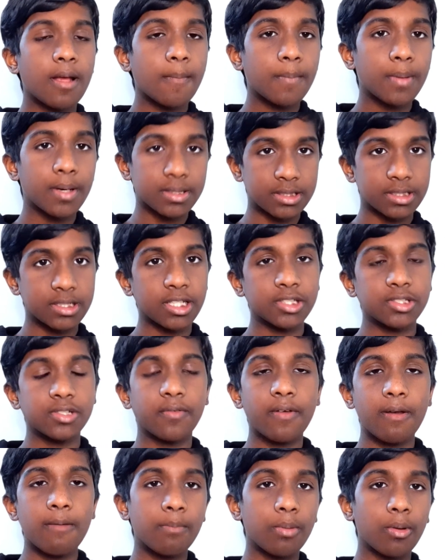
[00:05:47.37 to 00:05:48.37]
percentage
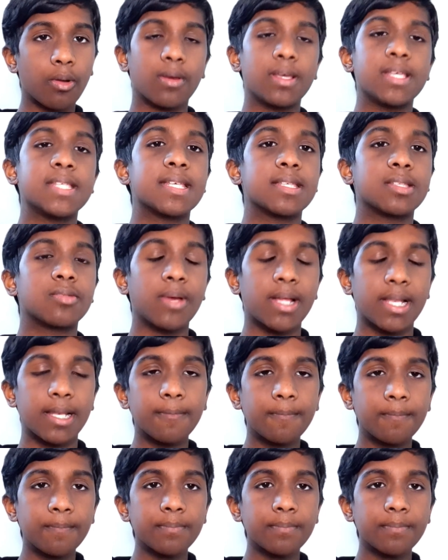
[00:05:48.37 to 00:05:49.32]
of employees as well.